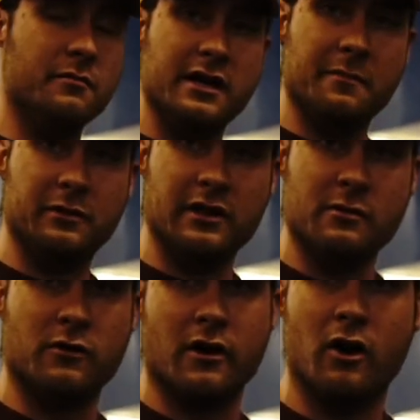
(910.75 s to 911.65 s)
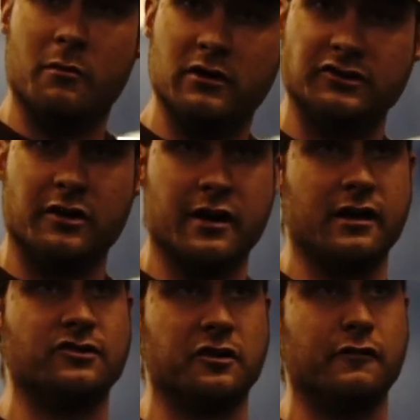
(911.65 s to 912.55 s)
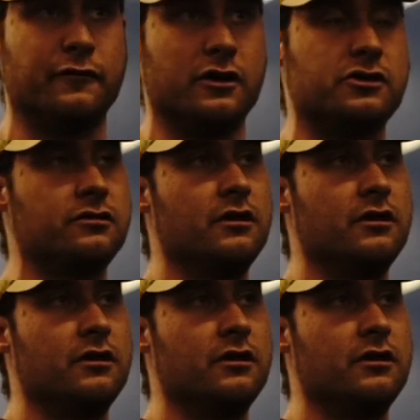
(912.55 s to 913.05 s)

manipulate where our elbows and our hands are gonna finish.